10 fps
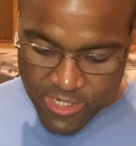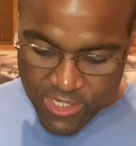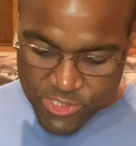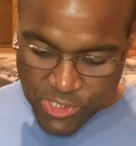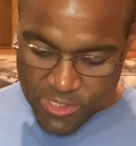
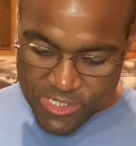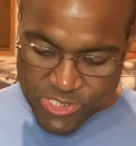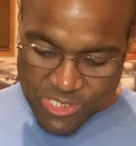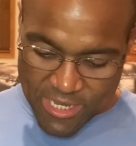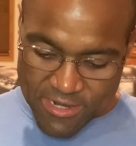Jordan
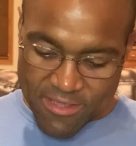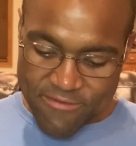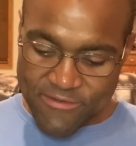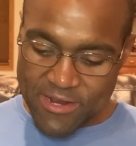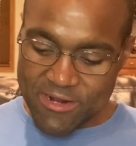said
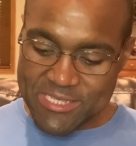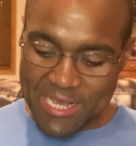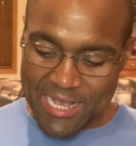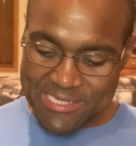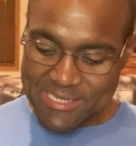
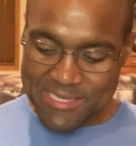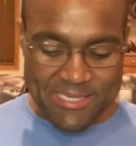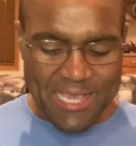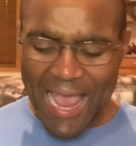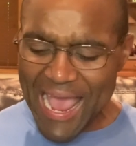Veritas
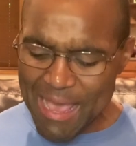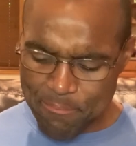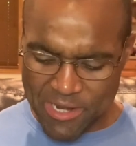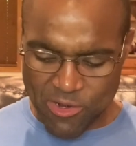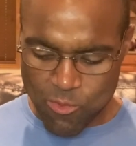is
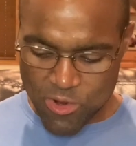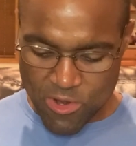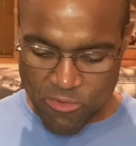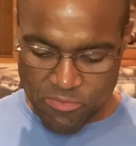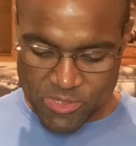happy to
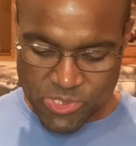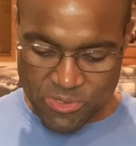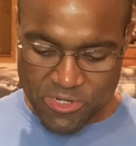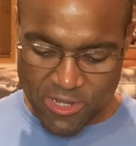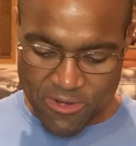work with Mr.
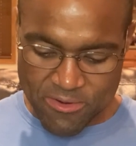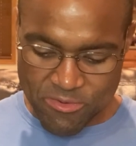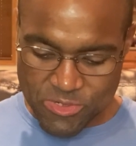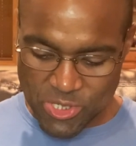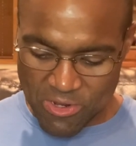Duggar and
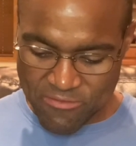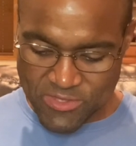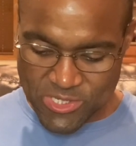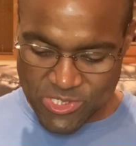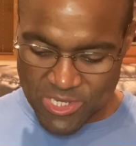resolve
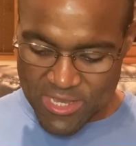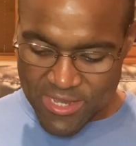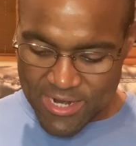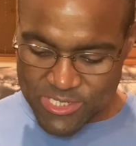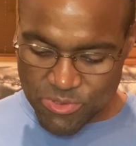this,
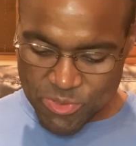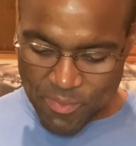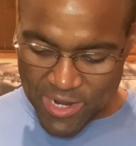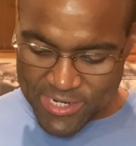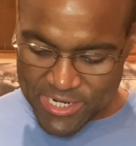and has
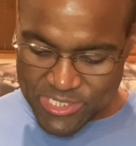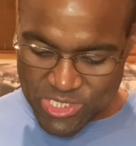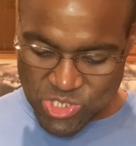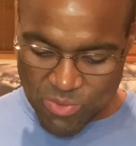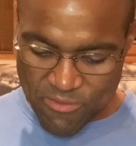responded to
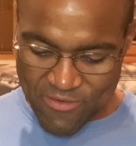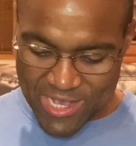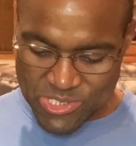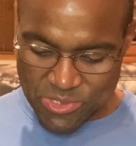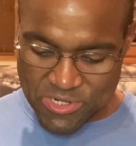
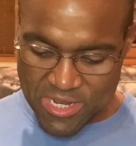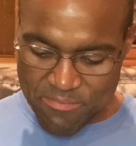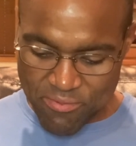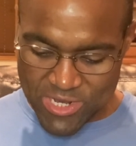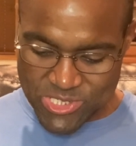Supervisor Dean
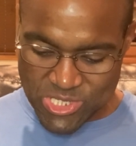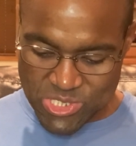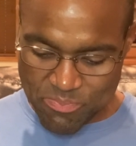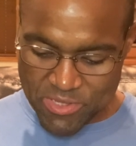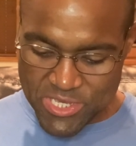
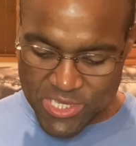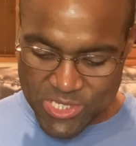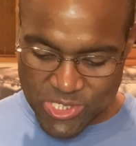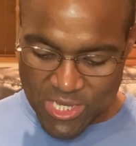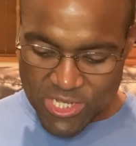Preston's
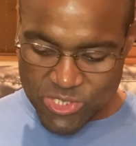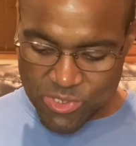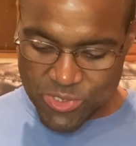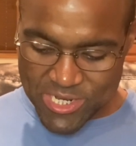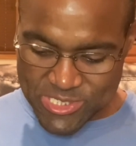pleas to
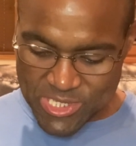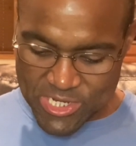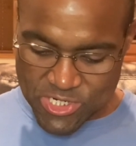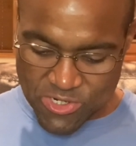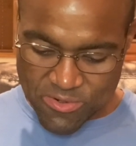address the
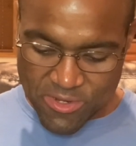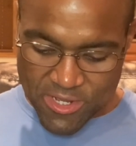issue.